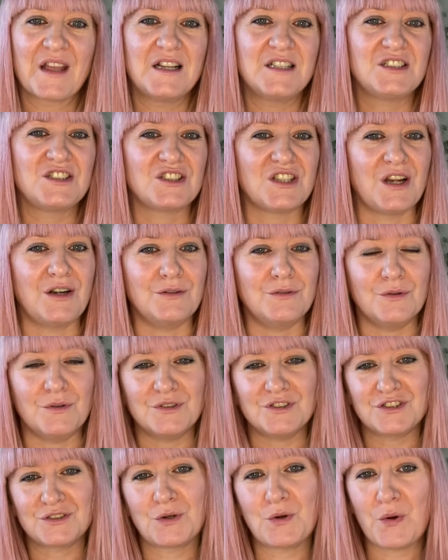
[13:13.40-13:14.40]
So,
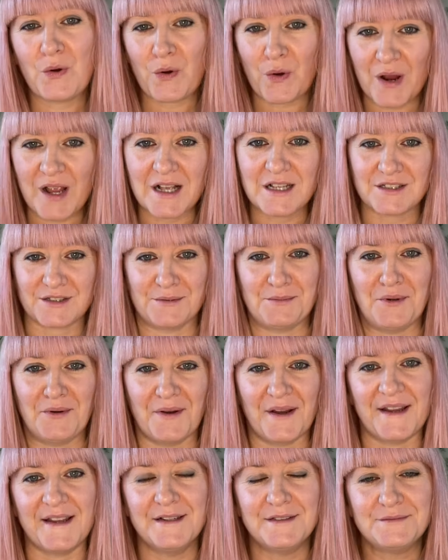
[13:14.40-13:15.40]
as a quick
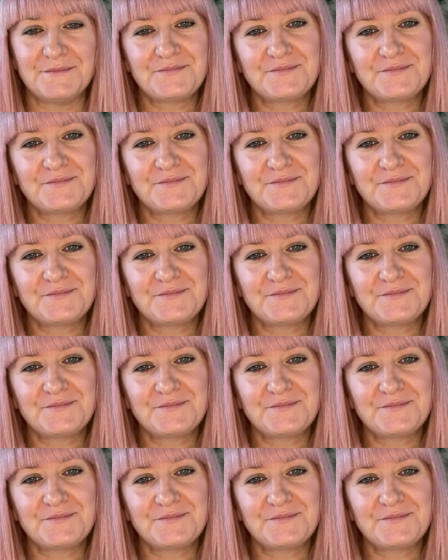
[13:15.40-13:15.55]
summary,